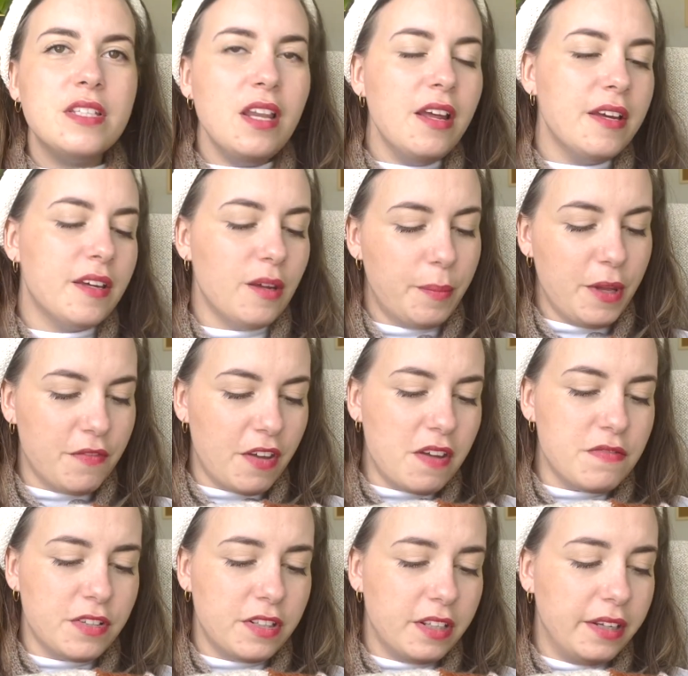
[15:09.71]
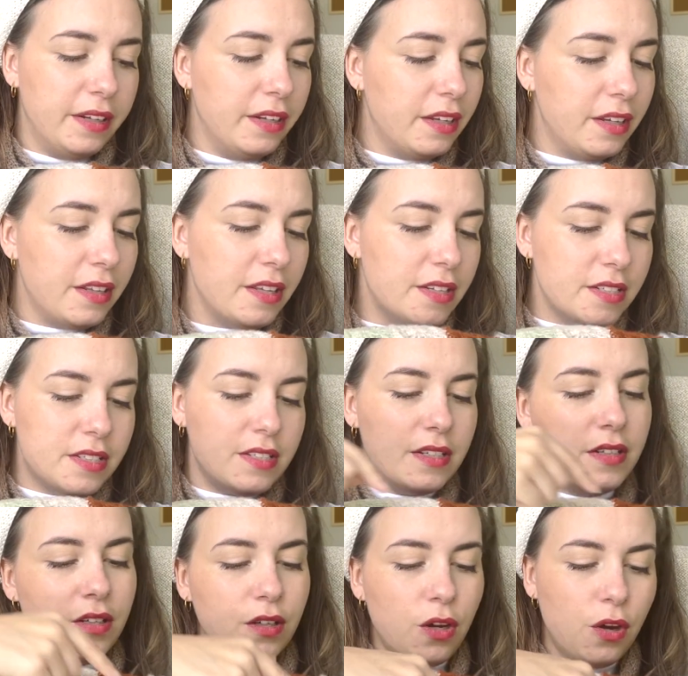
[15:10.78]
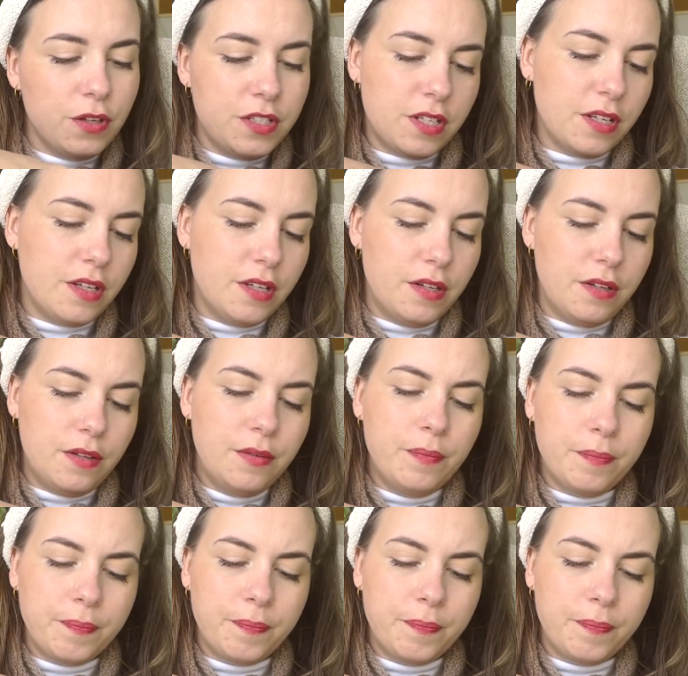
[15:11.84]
like a bit of everything in here. There's cotton,